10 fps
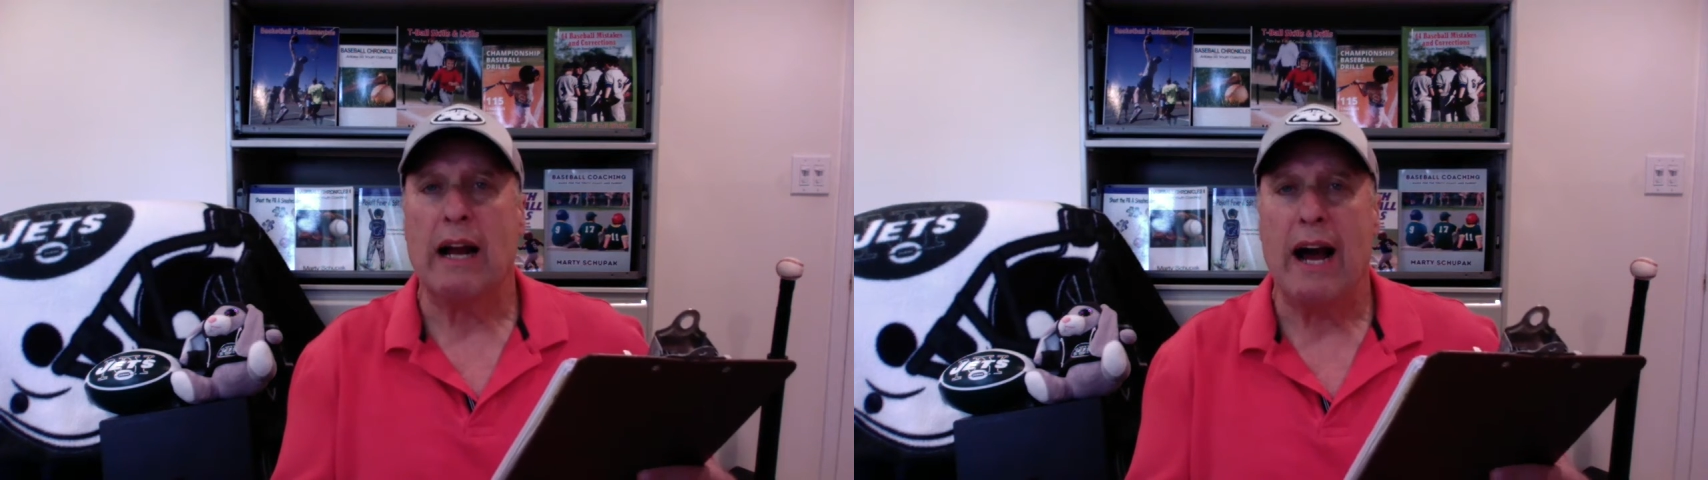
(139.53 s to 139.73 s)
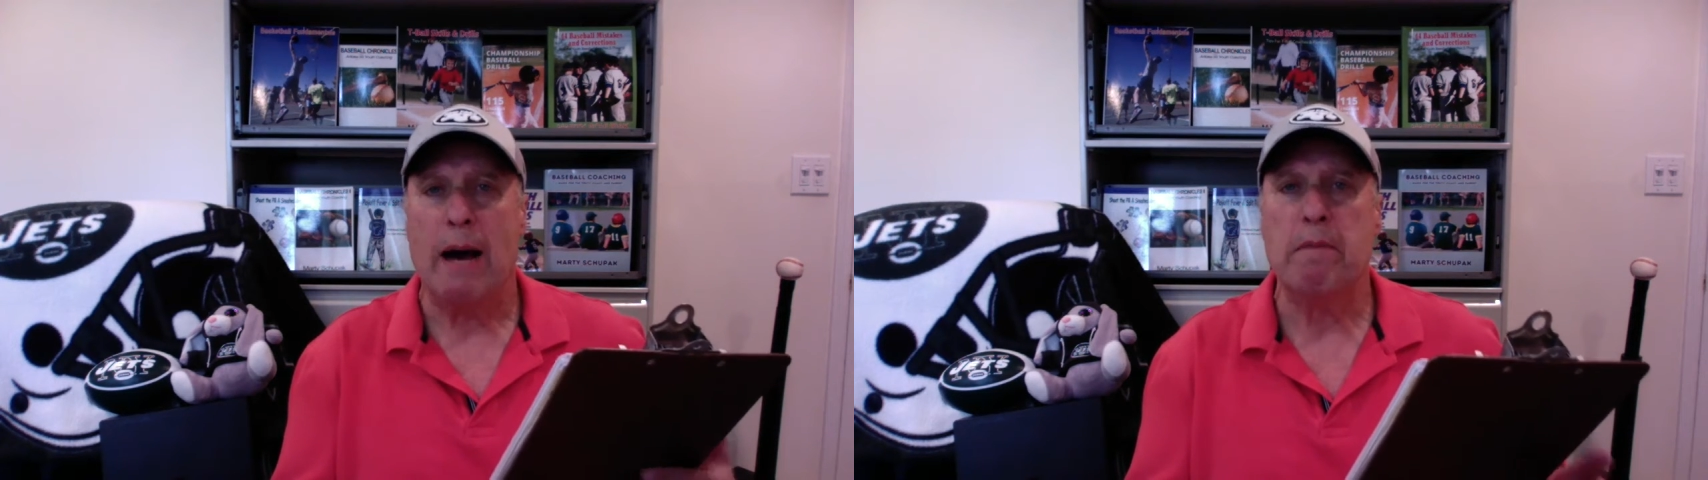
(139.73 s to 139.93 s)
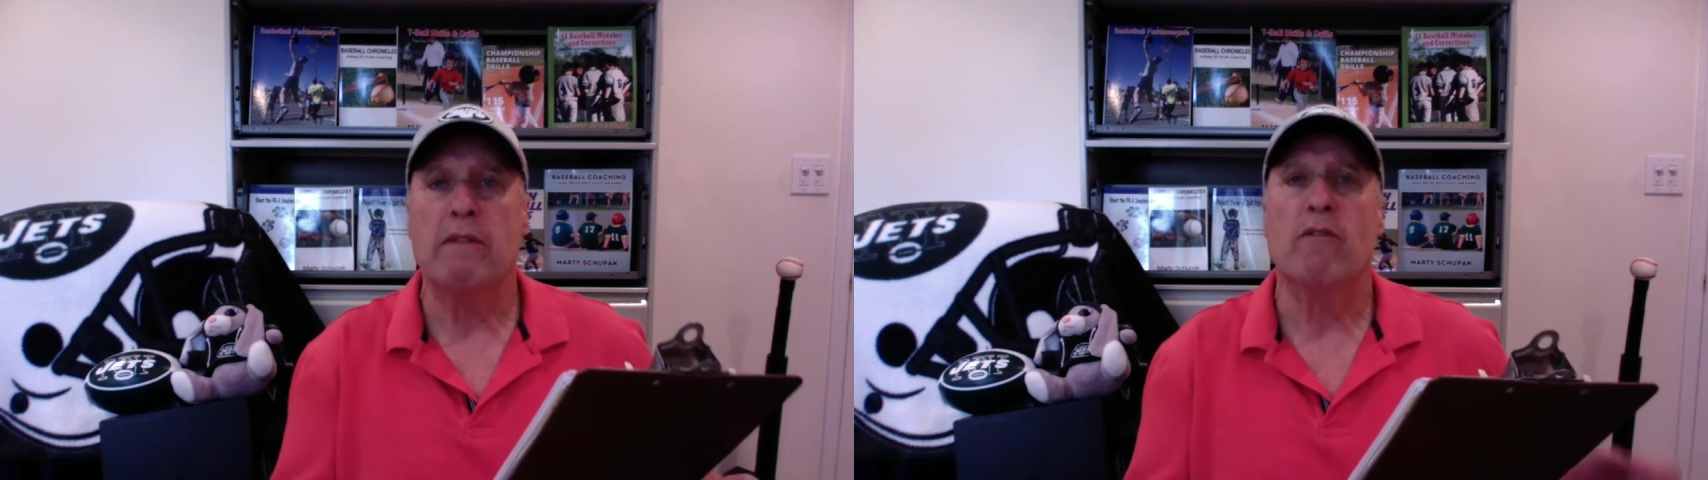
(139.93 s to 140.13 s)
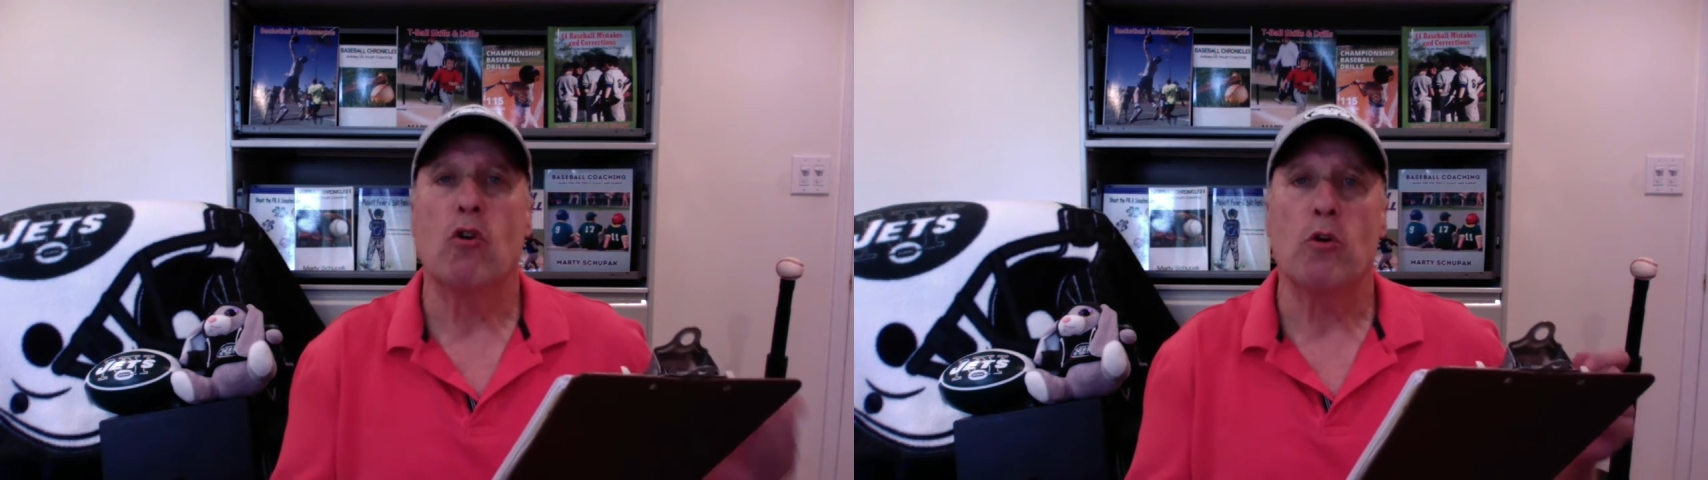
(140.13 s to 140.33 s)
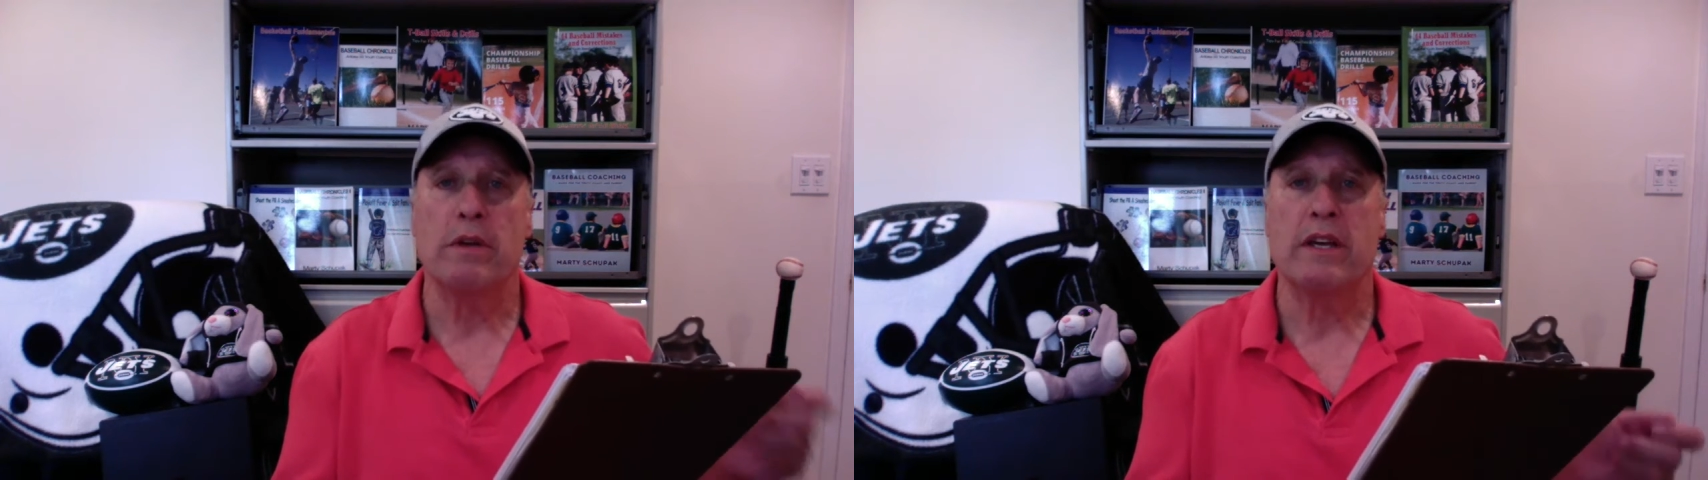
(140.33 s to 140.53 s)
common
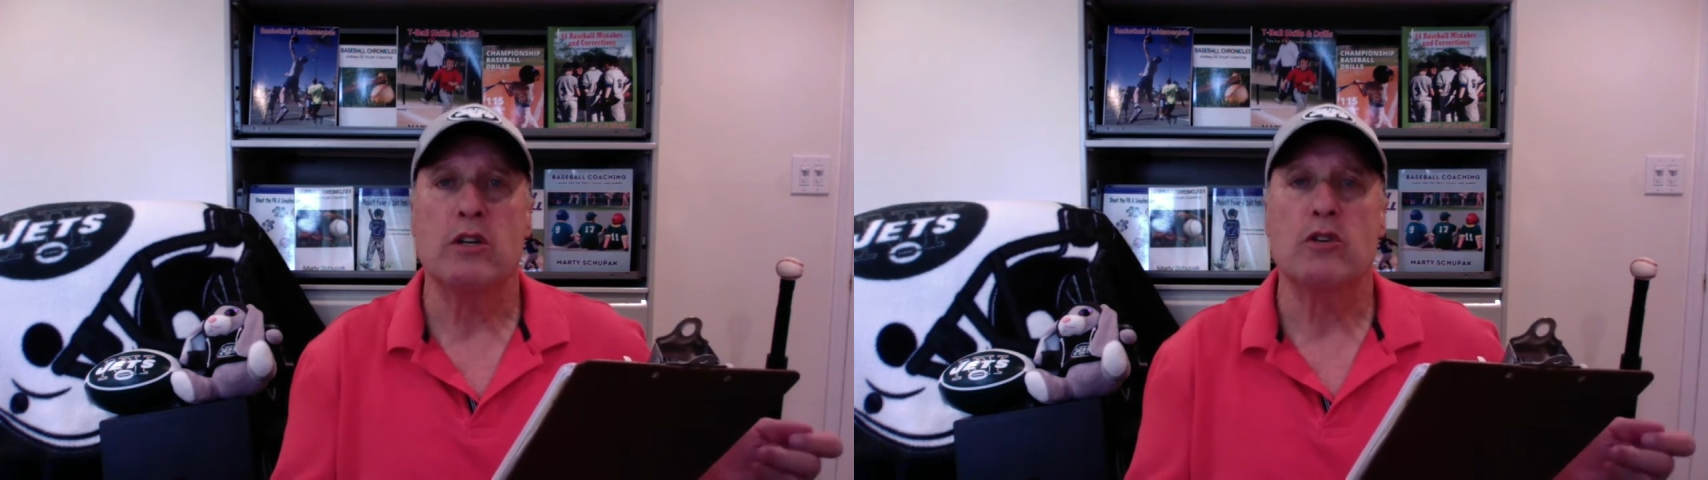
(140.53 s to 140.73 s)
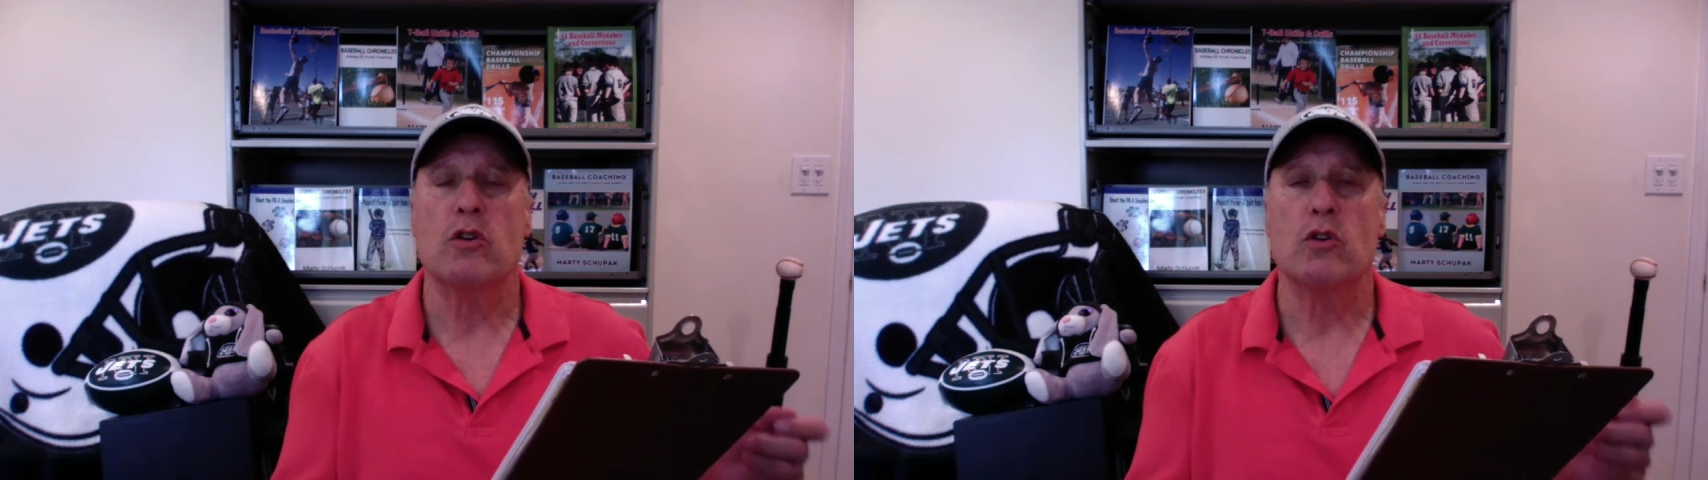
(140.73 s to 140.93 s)
verbiage